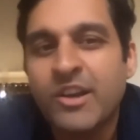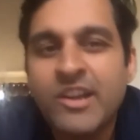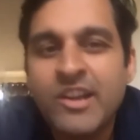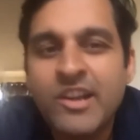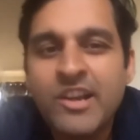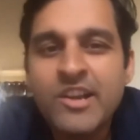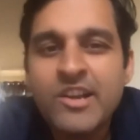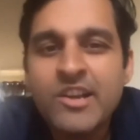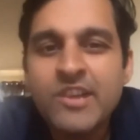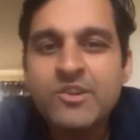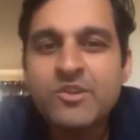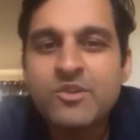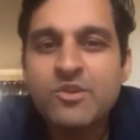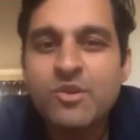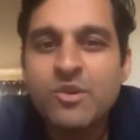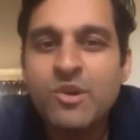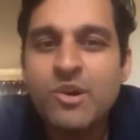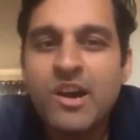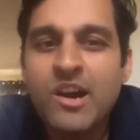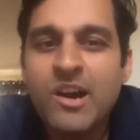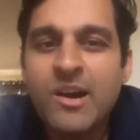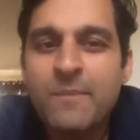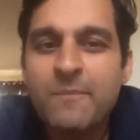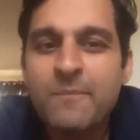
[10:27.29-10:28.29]

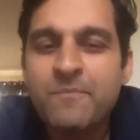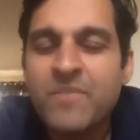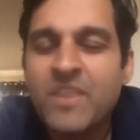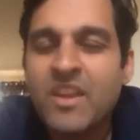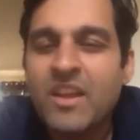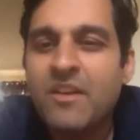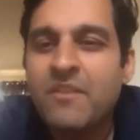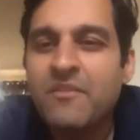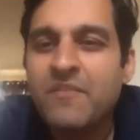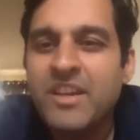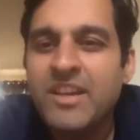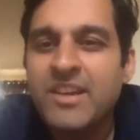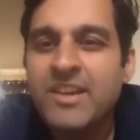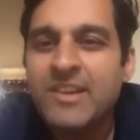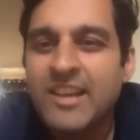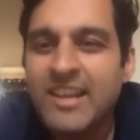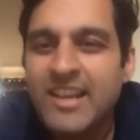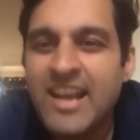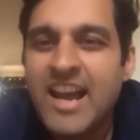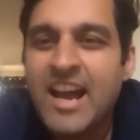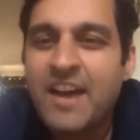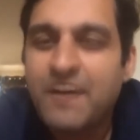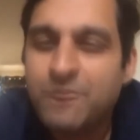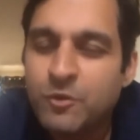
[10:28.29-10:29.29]
So we
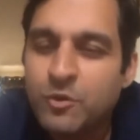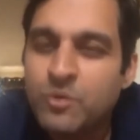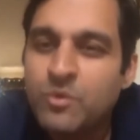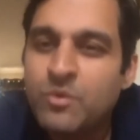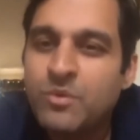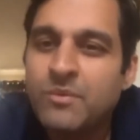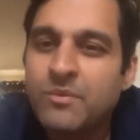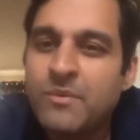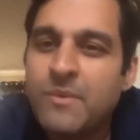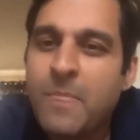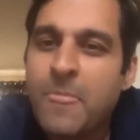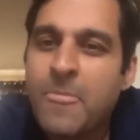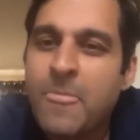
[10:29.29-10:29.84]
really have to,